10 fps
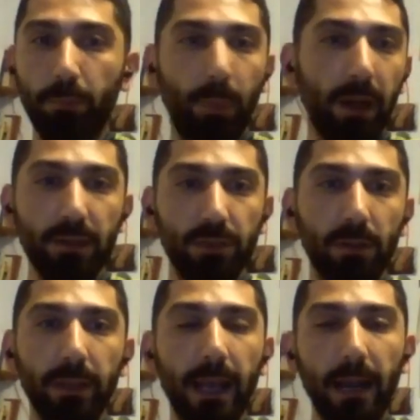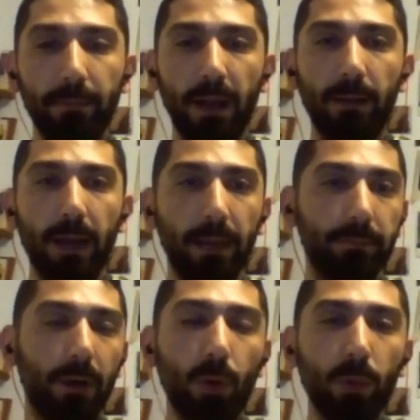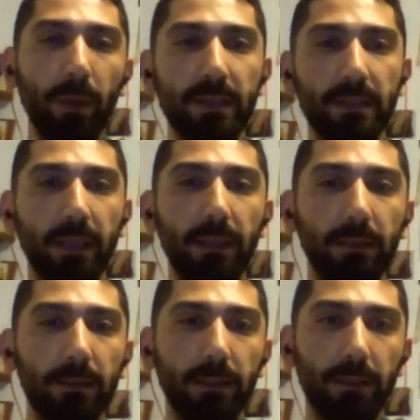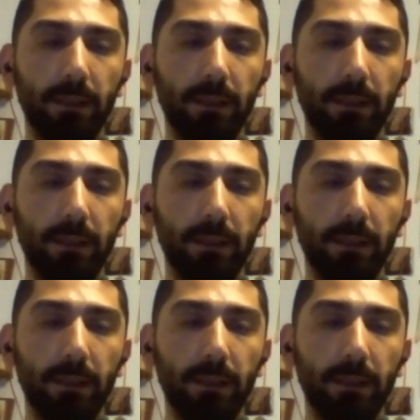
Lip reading: Personally, I'm always seeing